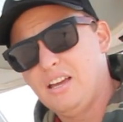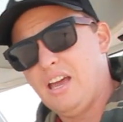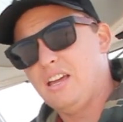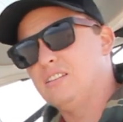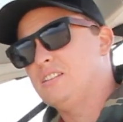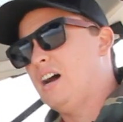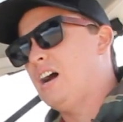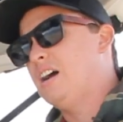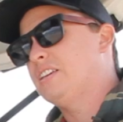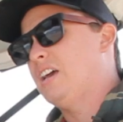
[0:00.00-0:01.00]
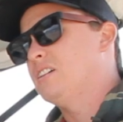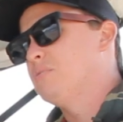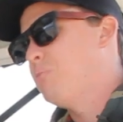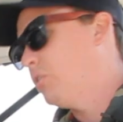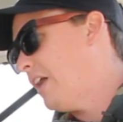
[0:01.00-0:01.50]
and yeah,
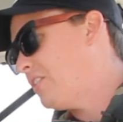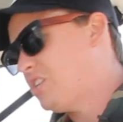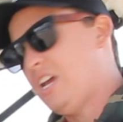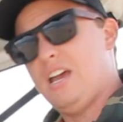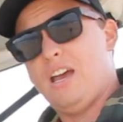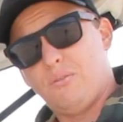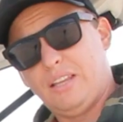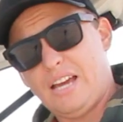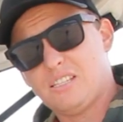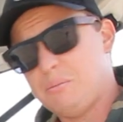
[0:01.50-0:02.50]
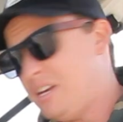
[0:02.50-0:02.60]
pull out the chair and relax a